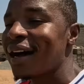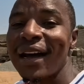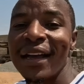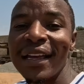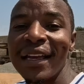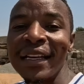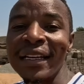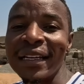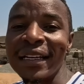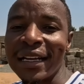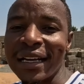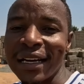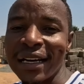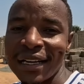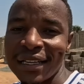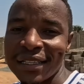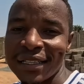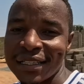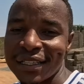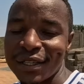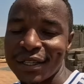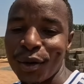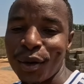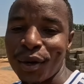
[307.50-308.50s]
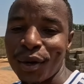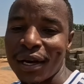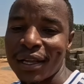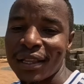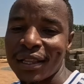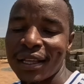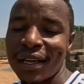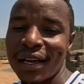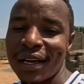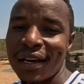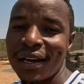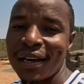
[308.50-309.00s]
increase, or
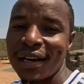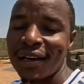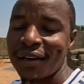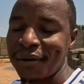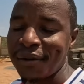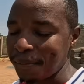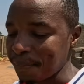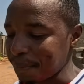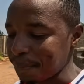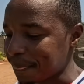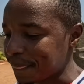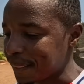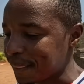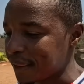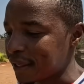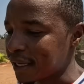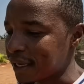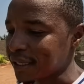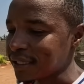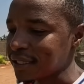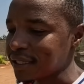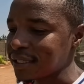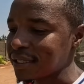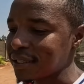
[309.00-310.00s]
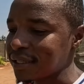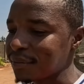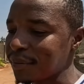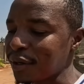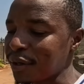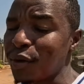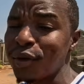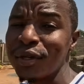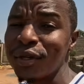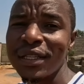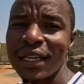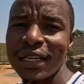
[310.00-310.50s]
rather, just
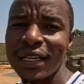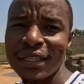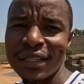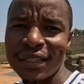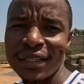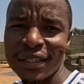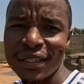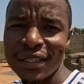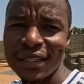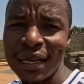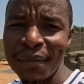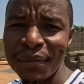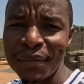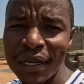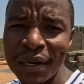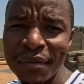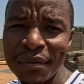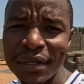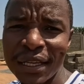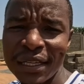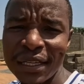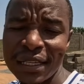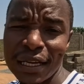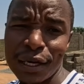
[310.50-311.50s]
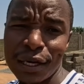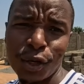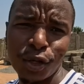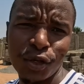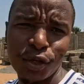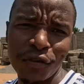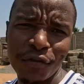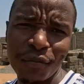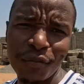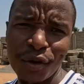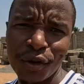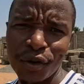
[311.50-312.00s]
because sometimes there's a lot
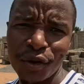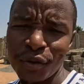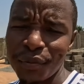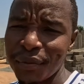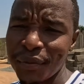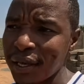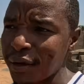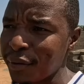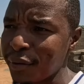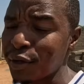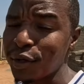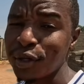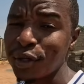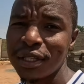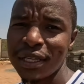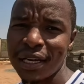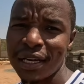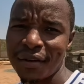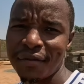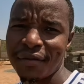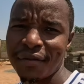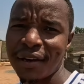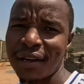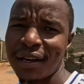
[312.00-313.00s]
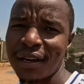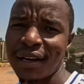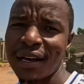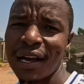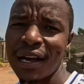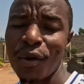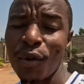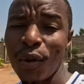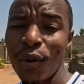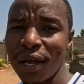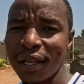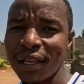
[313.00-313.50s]
of boredom here. We don't have a
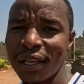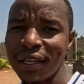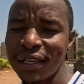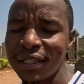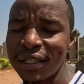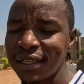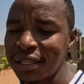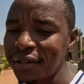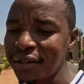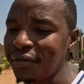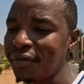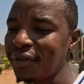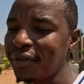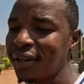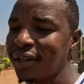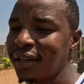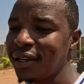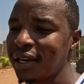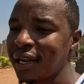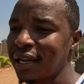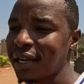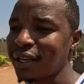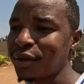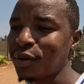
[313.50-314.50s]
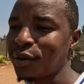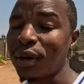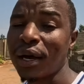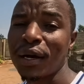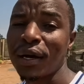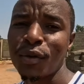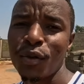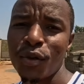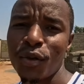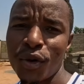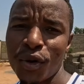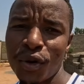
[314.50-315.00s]
working TV like you
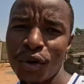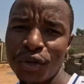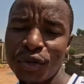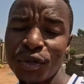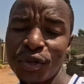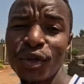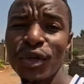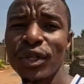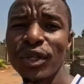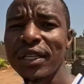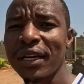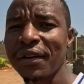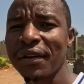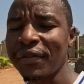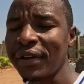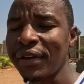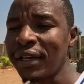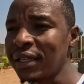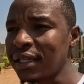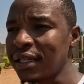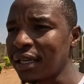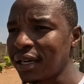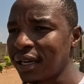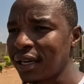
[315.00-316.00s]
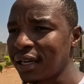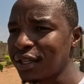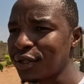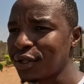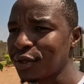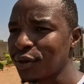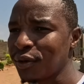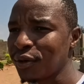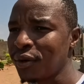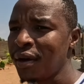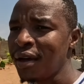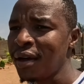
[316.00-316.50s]
can watch, you don't have internet.
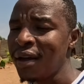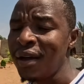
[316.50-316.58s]
So